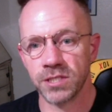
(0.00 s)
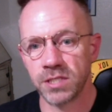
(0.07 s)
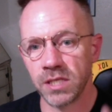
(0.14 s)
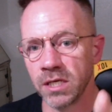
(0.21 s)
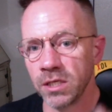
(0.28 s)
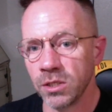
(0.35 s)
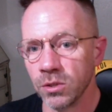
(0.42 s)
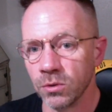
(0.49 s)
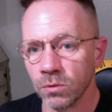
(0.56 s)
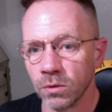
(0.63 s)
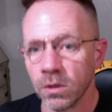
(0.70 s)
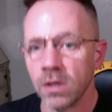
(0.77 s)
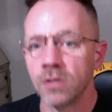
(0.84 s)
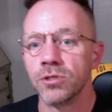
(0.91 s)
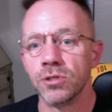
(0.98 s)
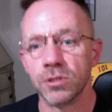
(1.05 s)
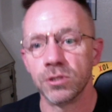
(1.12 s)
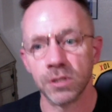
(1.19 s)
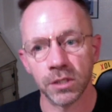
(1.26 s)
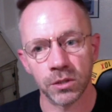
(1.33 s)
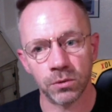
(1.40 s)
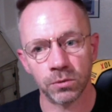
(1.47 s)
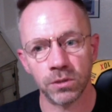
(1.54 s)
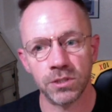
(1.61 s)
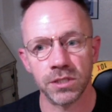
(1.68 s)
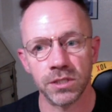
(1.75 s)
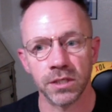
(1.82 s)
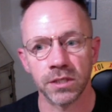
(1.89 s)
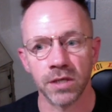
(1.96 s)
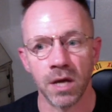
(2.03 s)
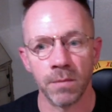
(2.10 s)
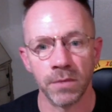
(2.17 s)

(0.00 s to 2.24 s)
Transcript: it into you so you can increase income,